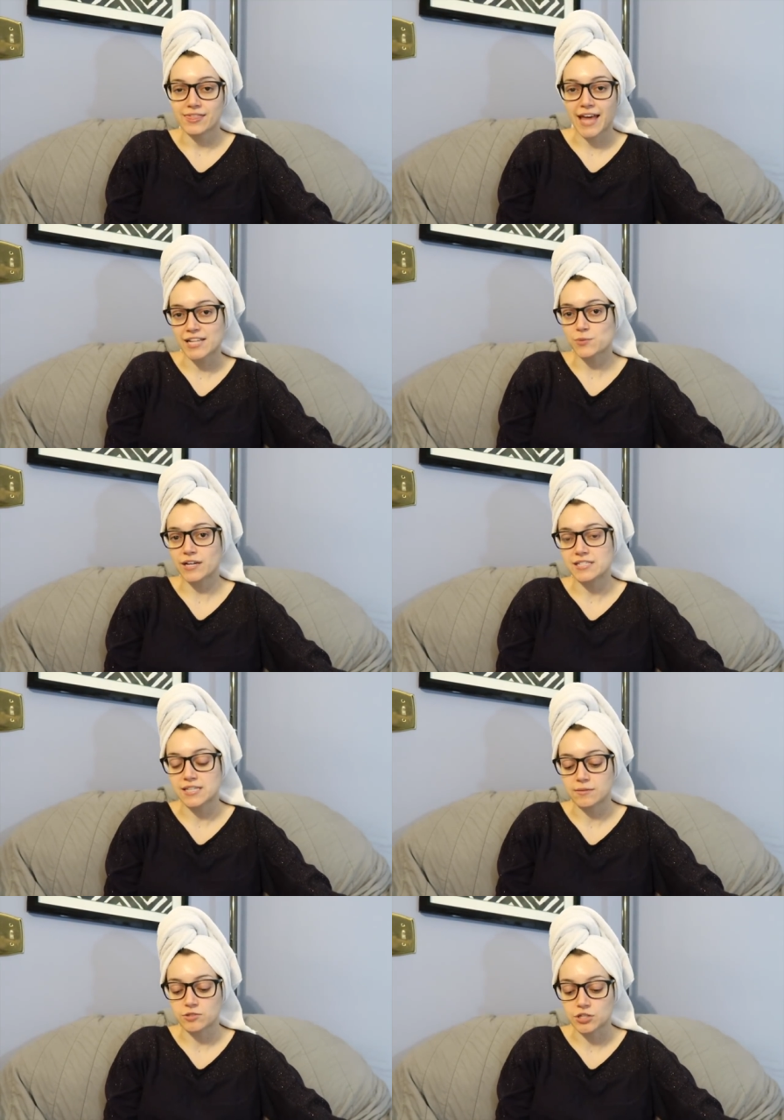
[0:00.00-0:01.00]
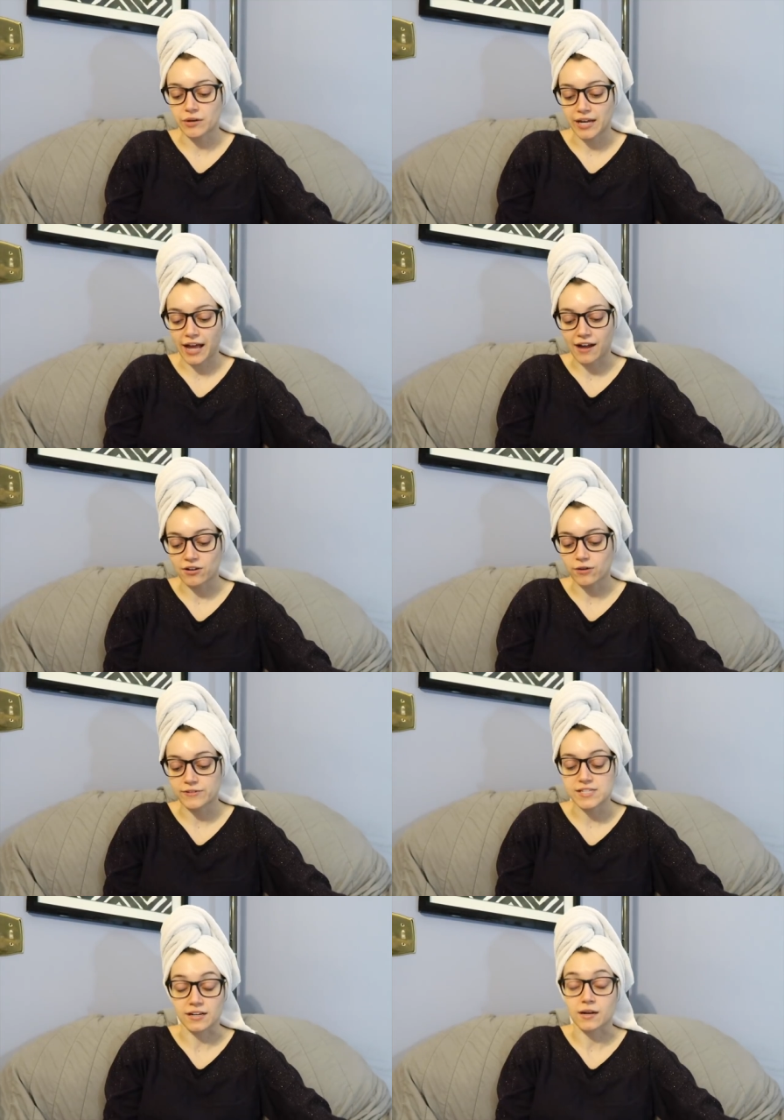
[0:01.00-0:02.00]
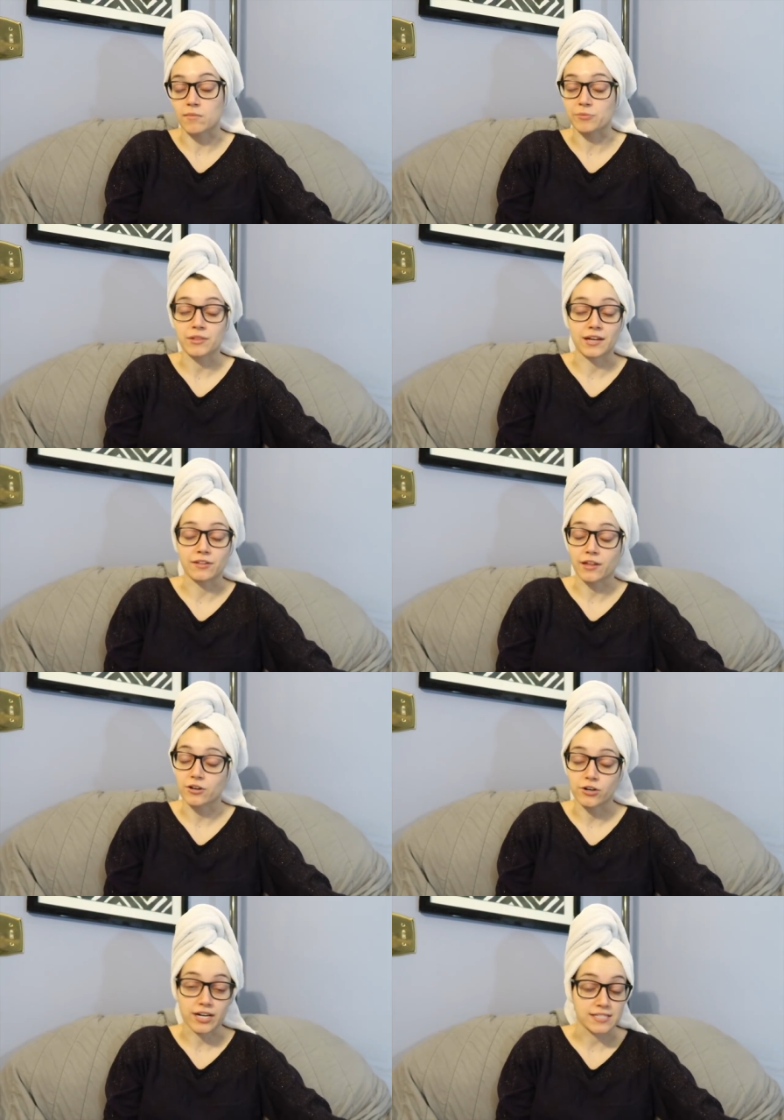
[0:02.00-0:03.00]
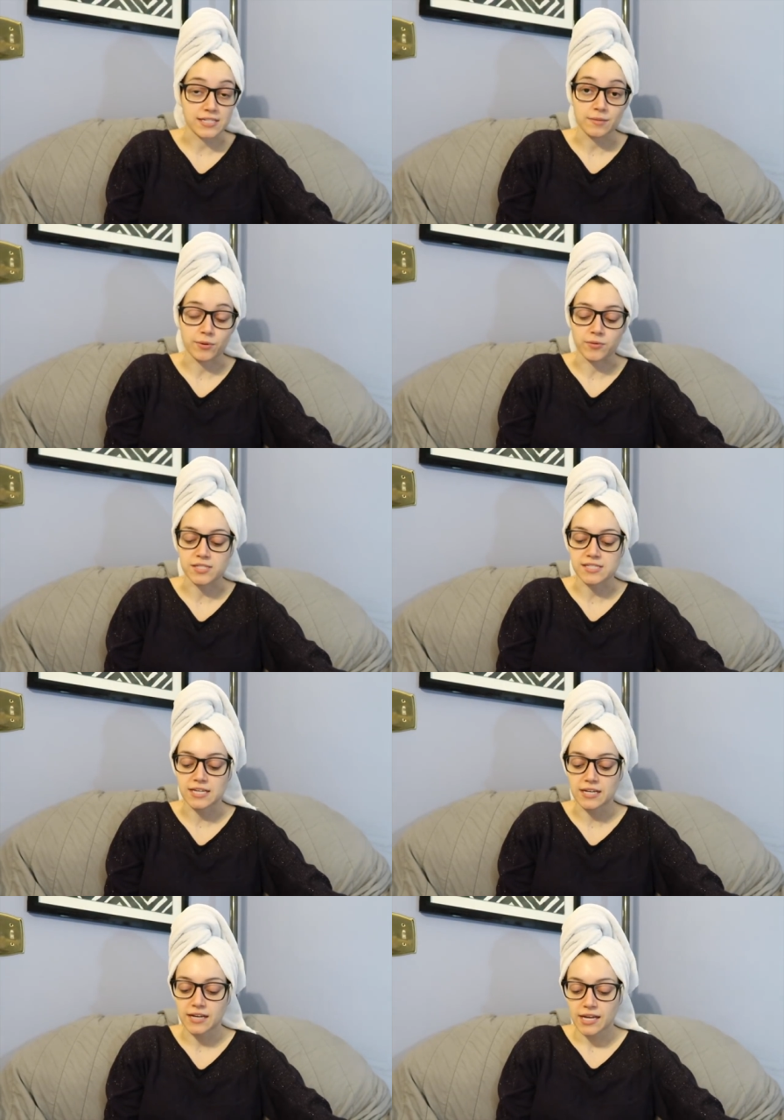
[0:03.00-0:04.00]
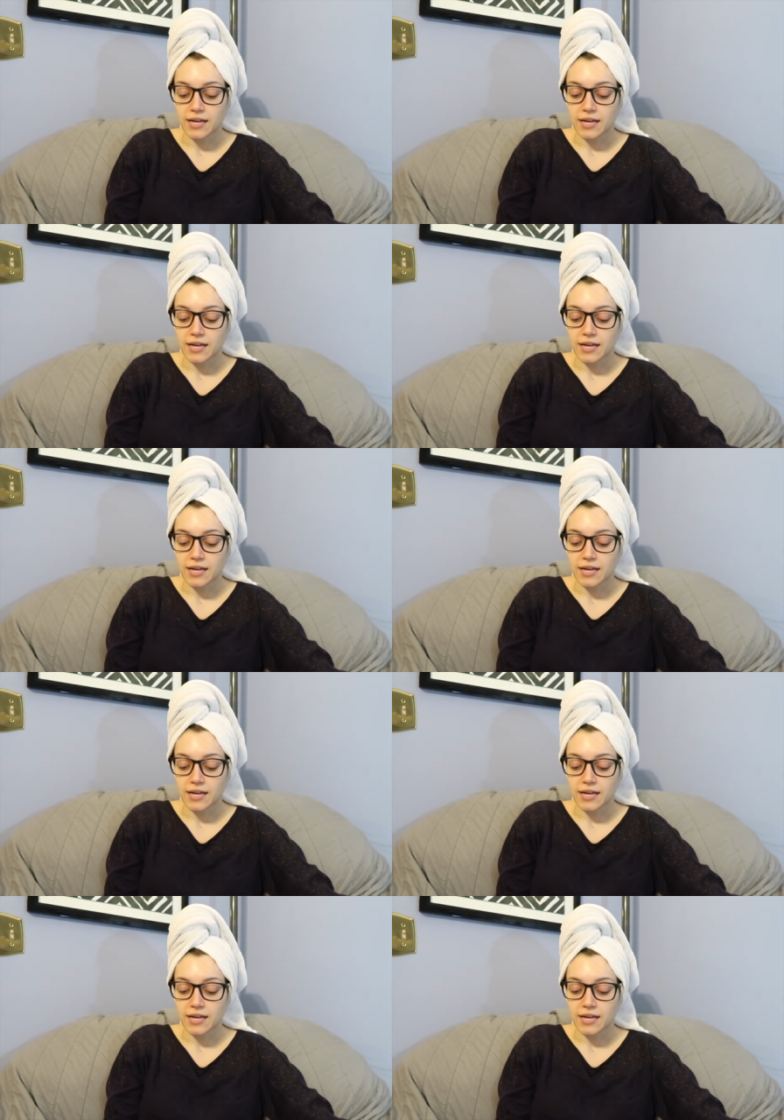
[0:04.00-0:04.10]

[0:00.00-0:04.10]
That's what I see him doing. I don't know if he's going to come up with anything crazy, but we'll see.